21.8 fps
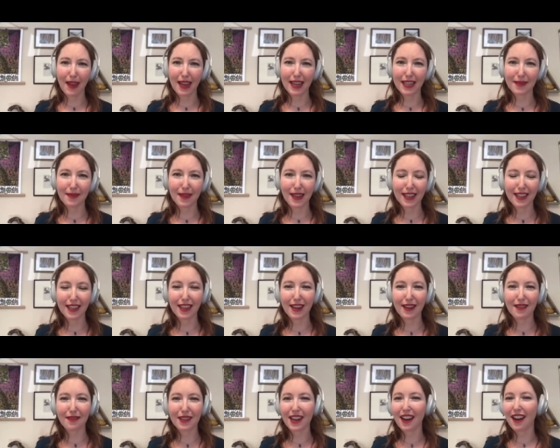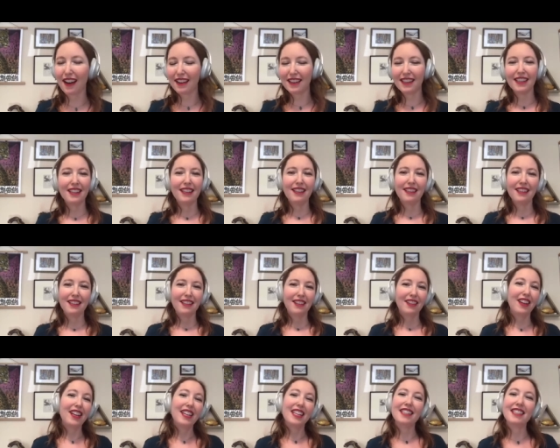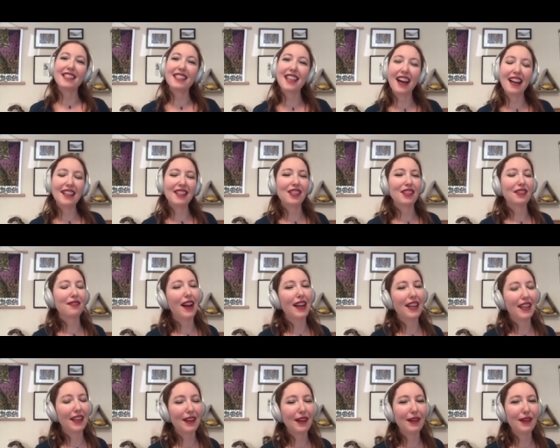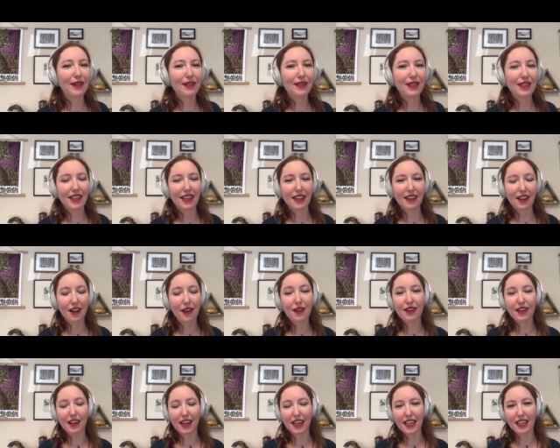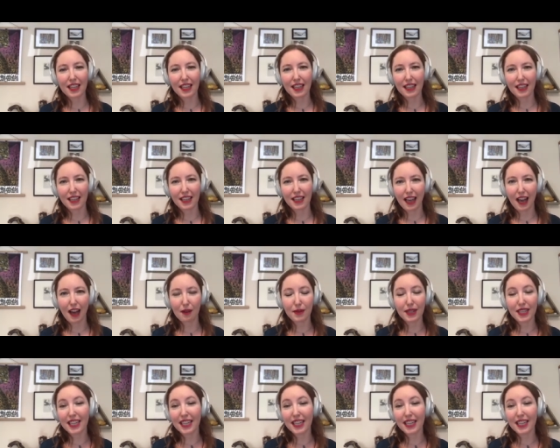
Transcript: management. You know, we're not creating designs or writing code or anything like that.